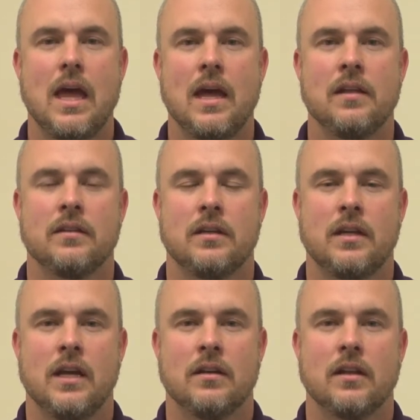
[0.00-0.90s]
And then
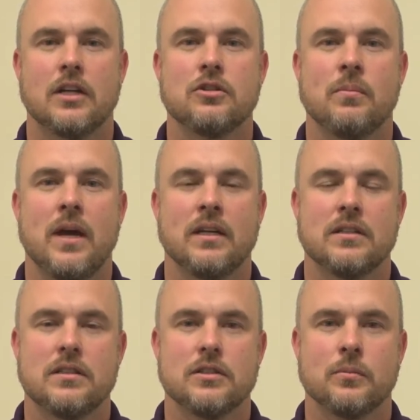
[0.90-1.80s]
an
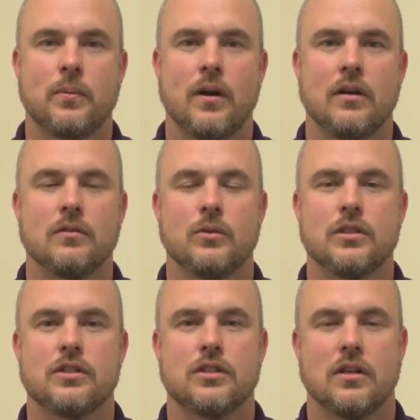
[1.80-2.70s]
electromagnetism part,
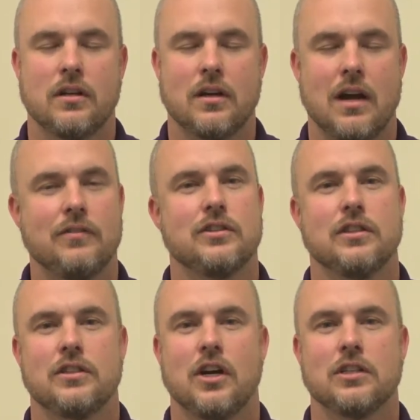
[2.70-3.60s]
which
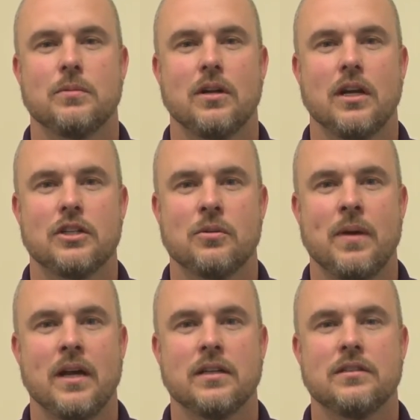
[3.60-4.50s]
obviously talks about
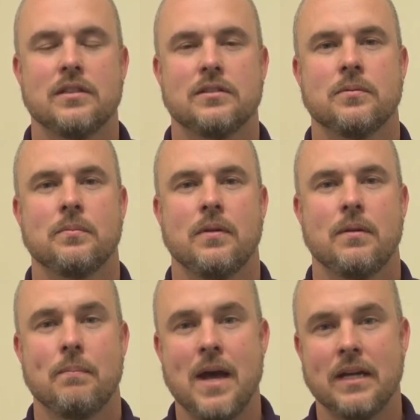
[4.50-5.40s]
electromagnetism,
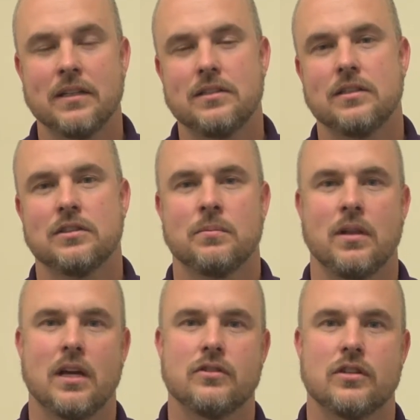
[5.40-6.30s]
magnetism,
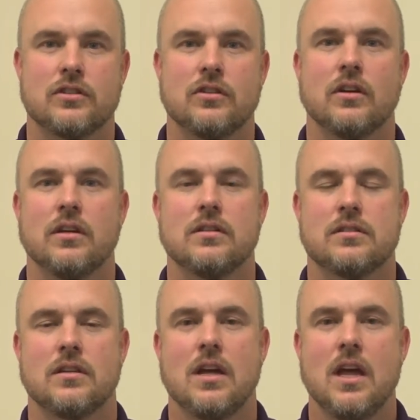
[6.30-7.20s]
electric
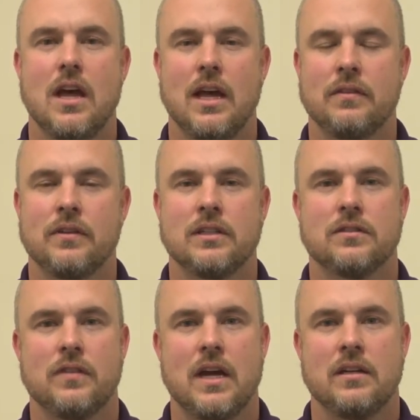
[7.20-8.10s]
circuits, and things
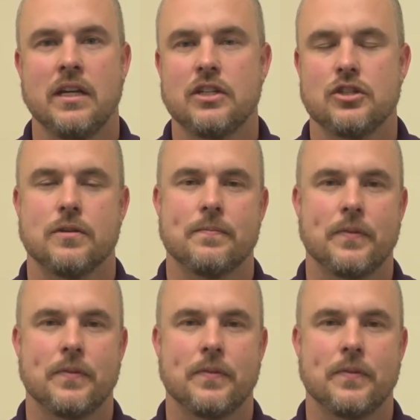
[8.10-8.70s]
of that nature.